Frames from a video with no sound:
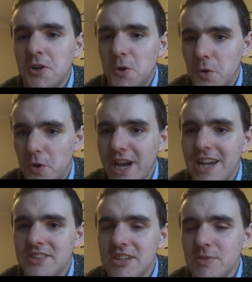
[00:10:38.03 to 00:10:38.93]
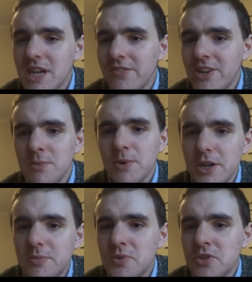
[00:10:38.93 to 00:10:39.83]
or not ha seem to have any
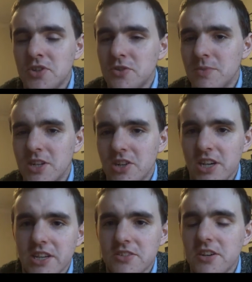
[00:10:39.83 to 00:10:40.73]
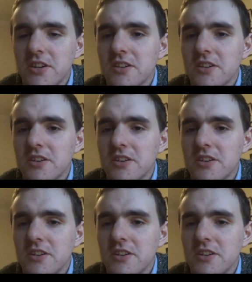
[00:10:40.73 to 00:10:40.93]
purpose till much later.